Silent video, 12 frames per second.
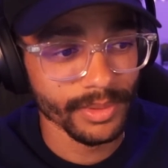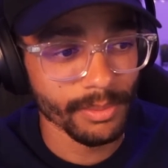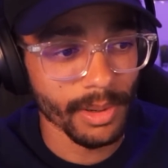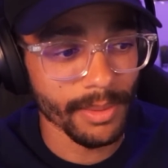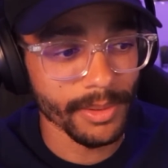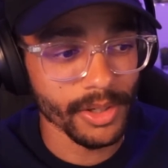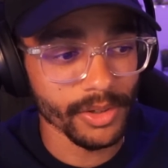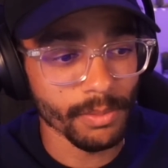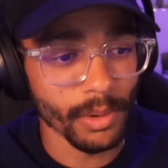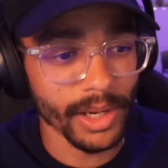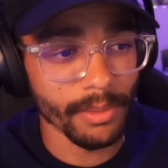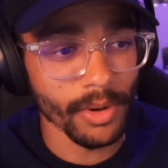Probably
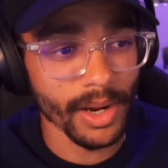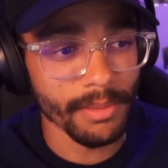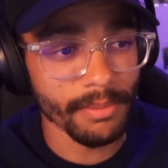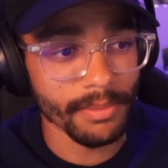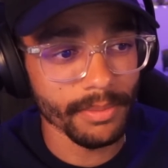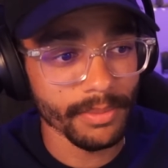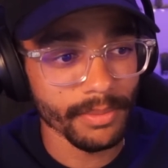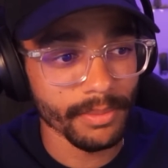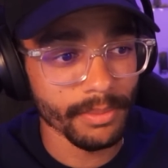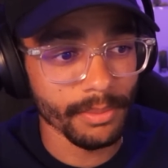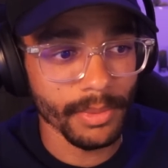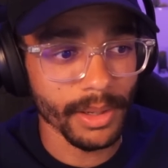just bring them right,
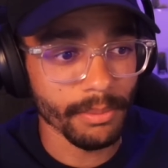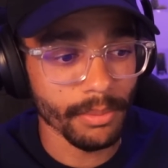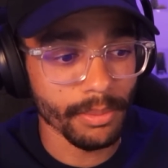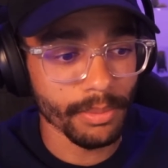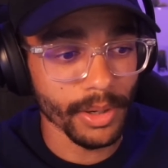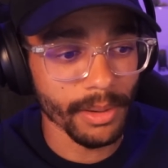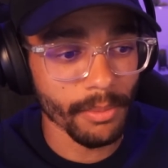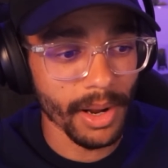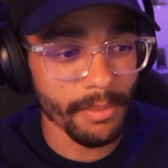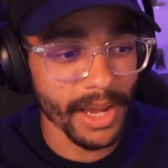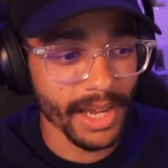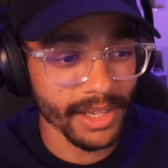right, bring them
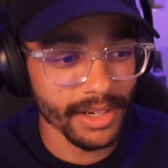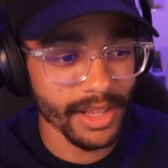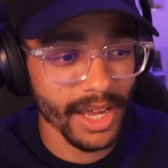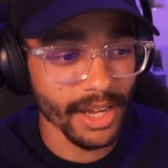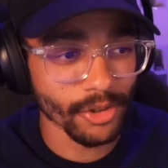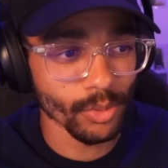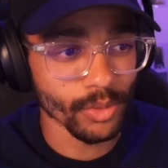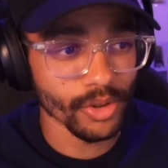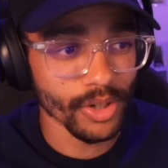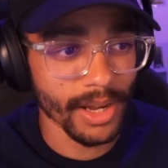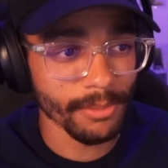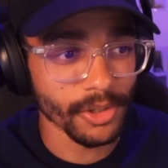right back into the actual
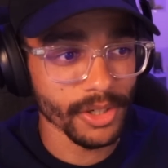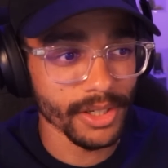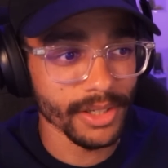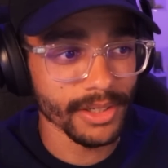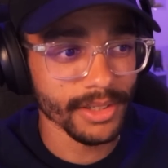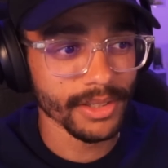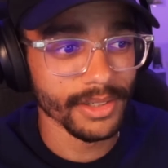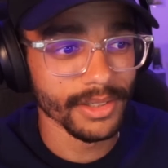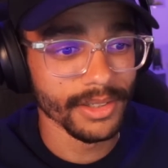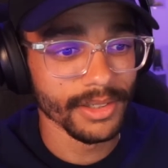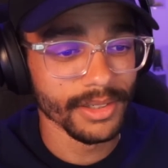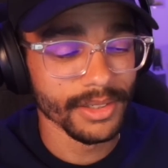trap shit.
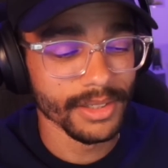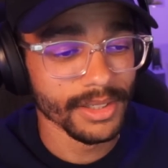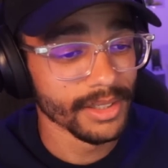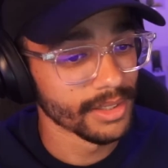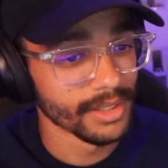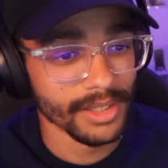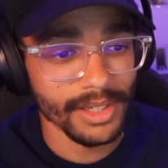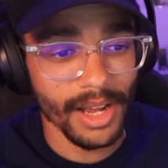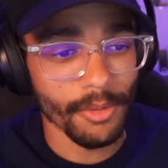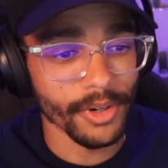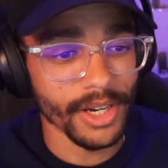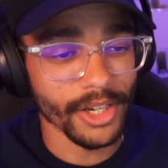I
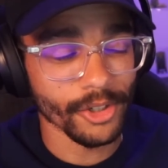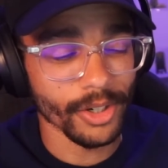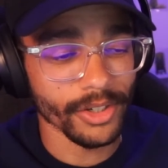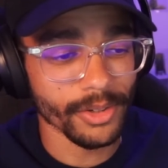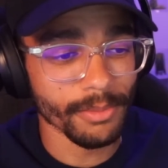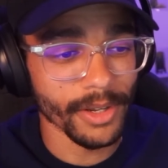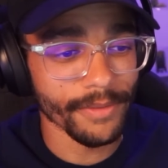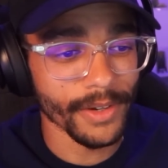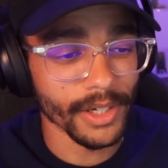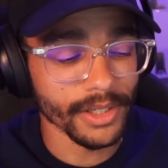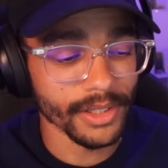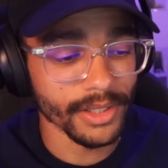would not trust the
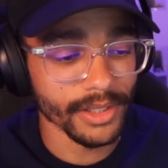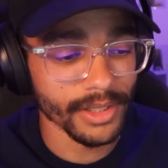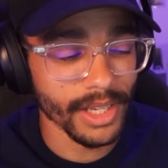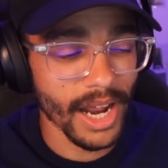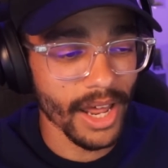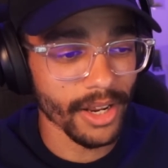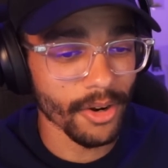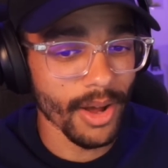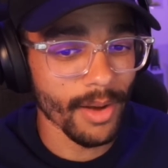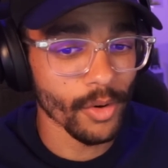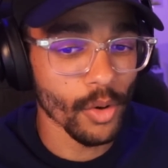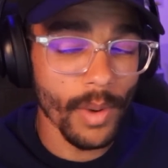motherfucker. And now they don't
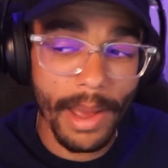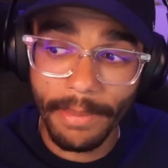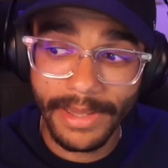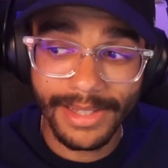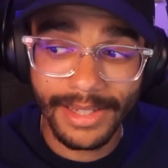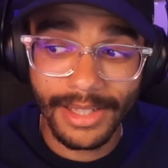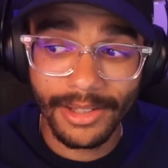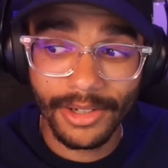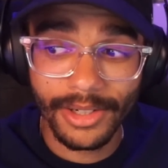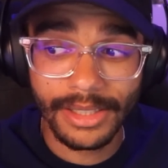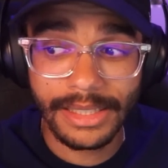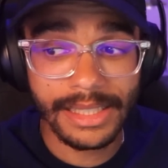have no weapons
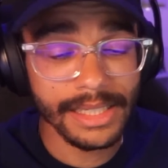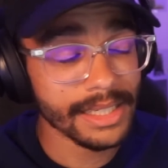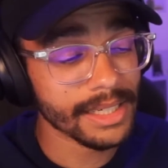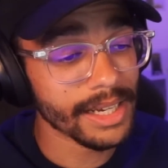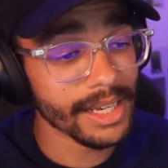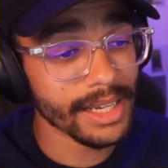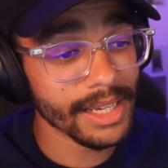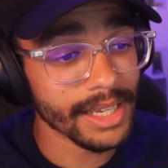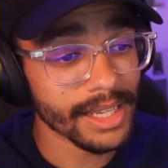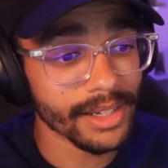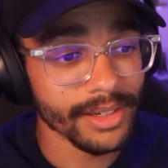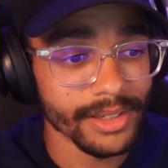either.
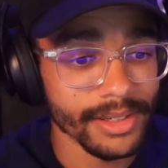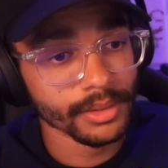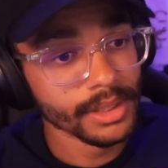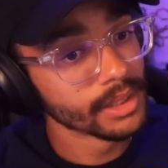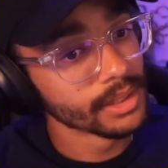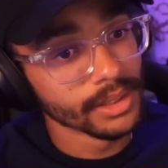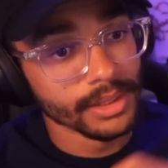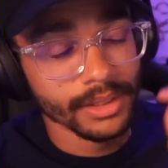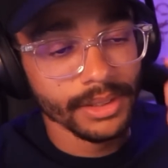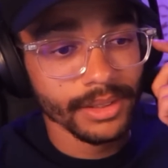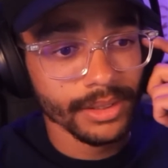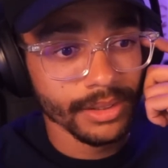Shit. No, no. I mean,
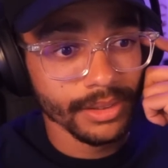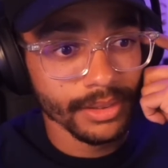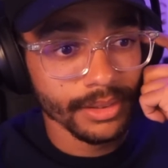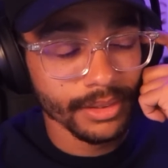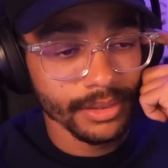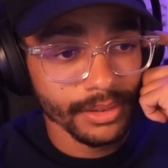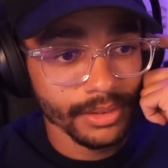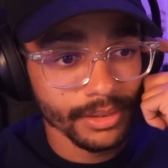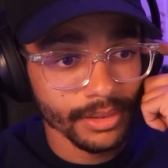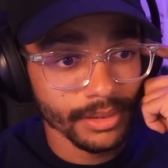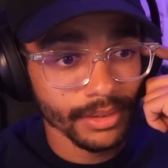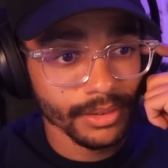I'm, I'm just
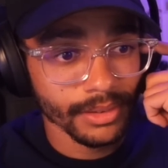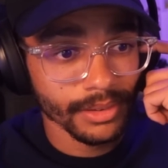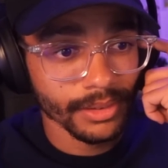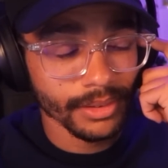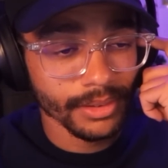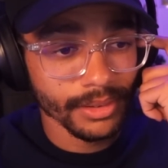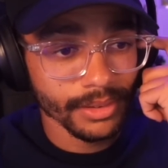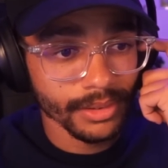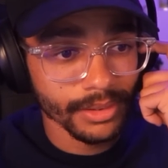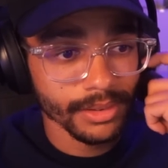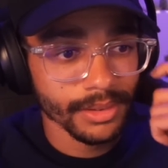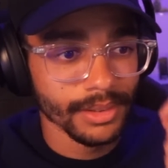asking. Why pick you,
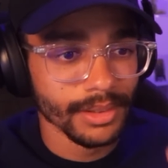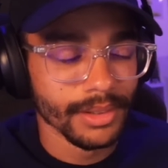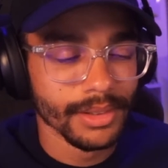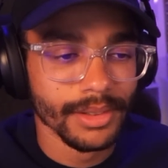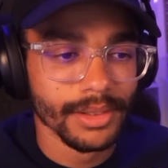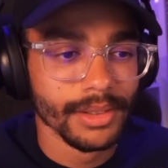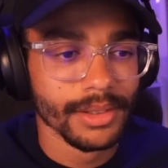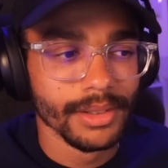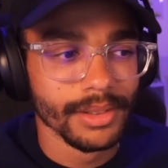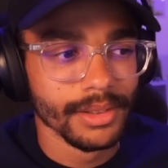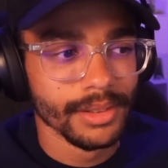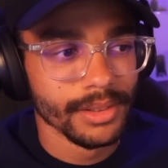of all people?
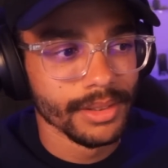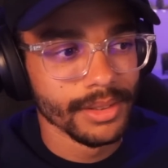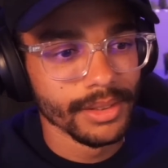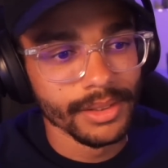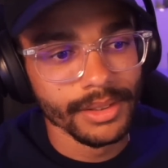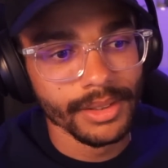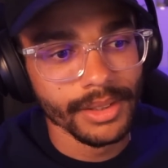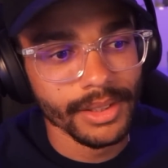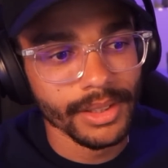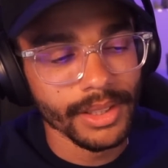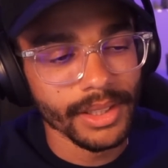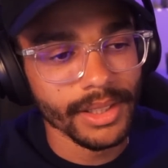You must have done something
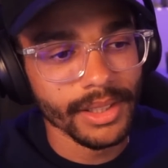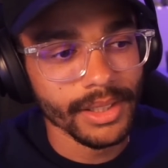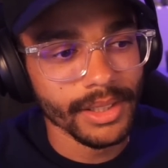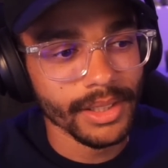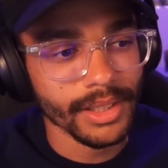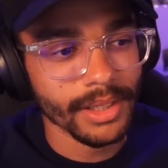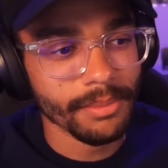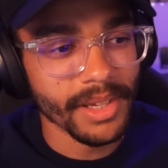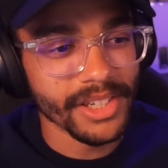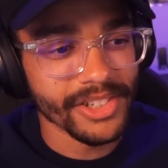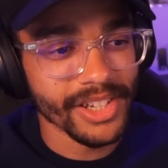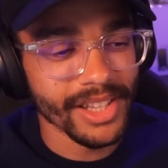to pop up on the radar. He
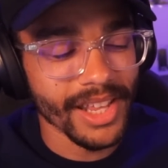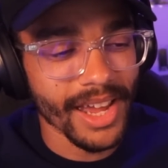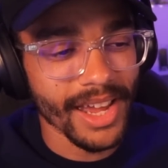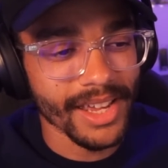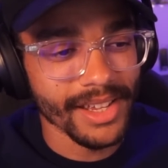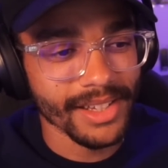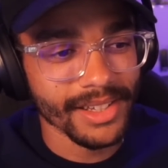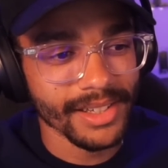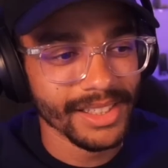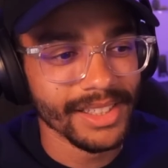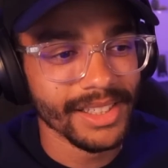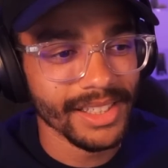mentioned somehow, that. Otherwise,
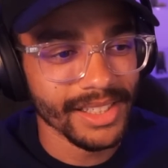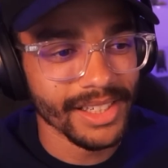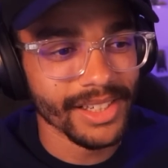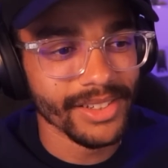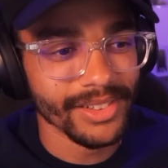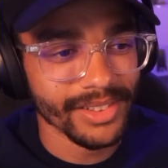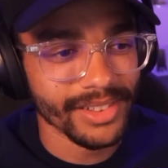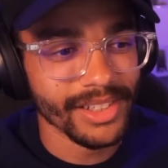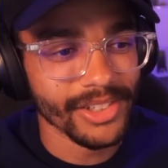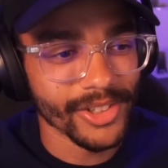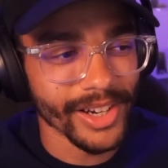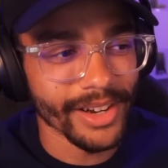he knows. He's
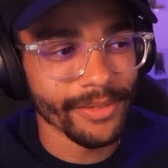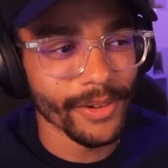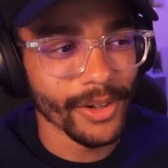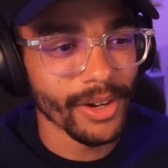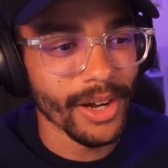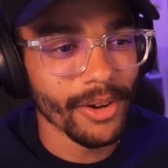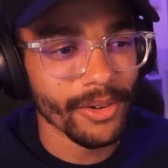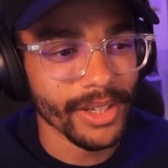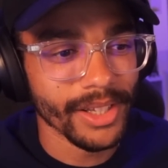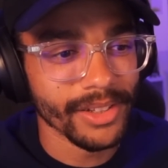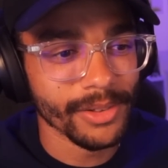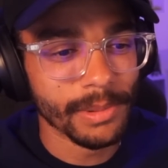trying to figure out
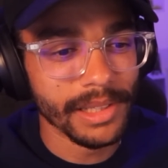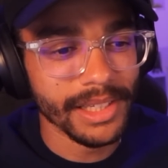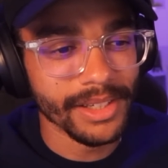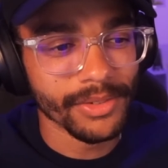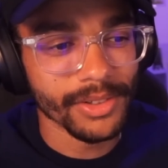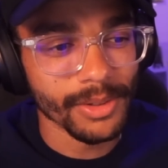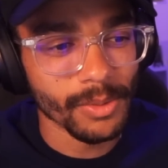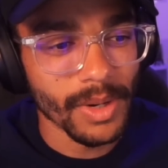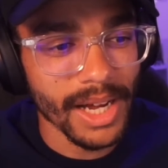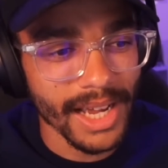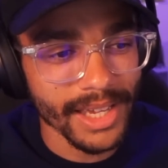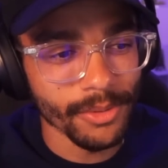his beliefs and
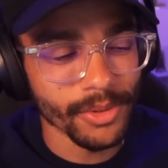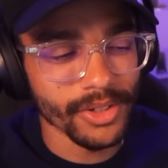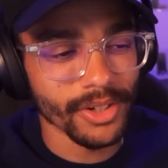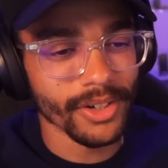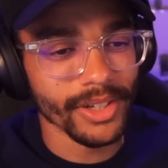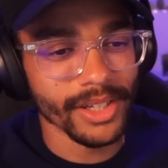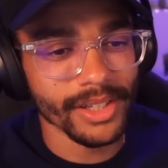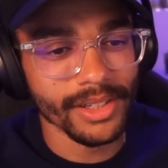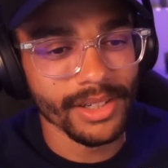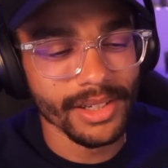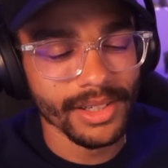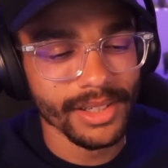why he was targeted.